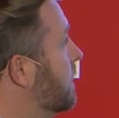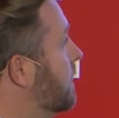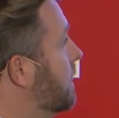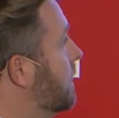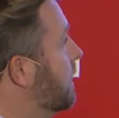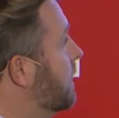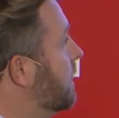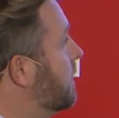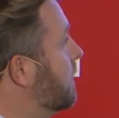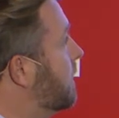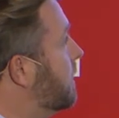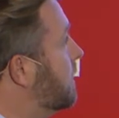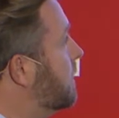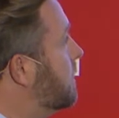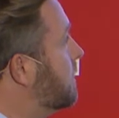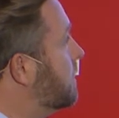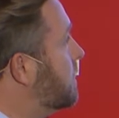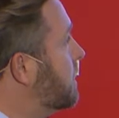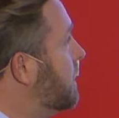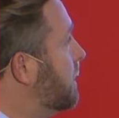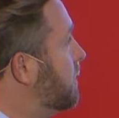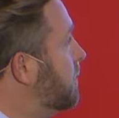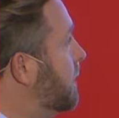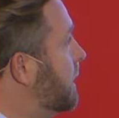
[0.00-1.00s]
And then the
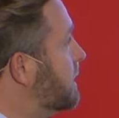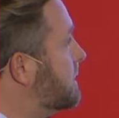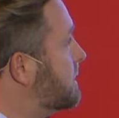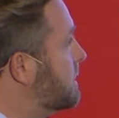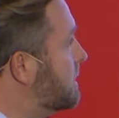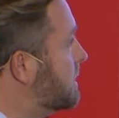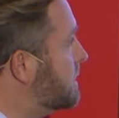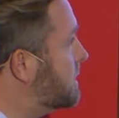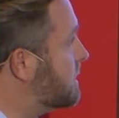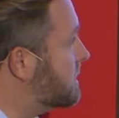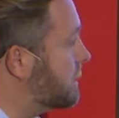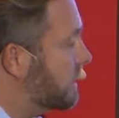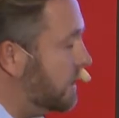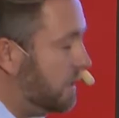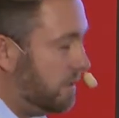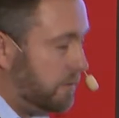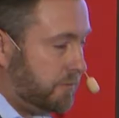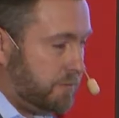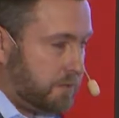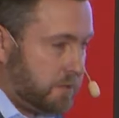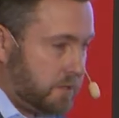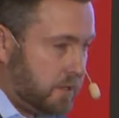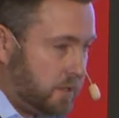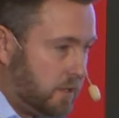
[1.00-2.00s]
capacity
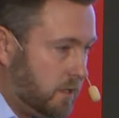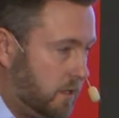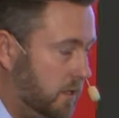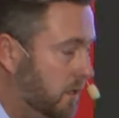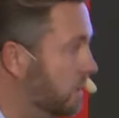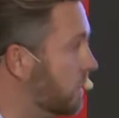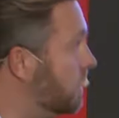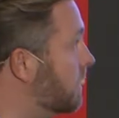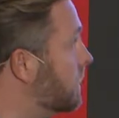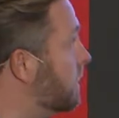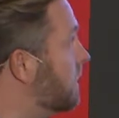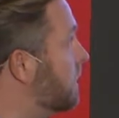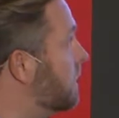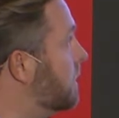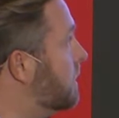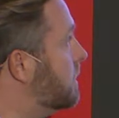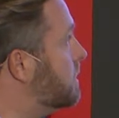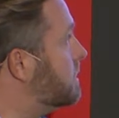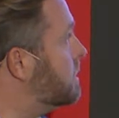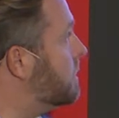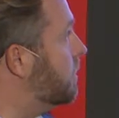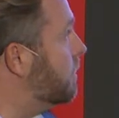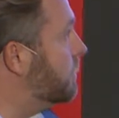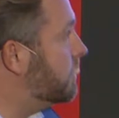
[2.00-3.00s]
itself,
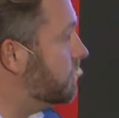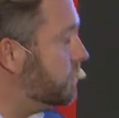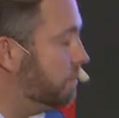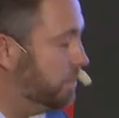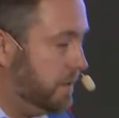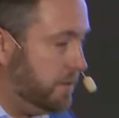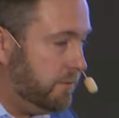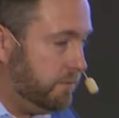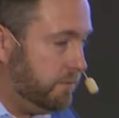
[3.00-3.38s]
it's going to be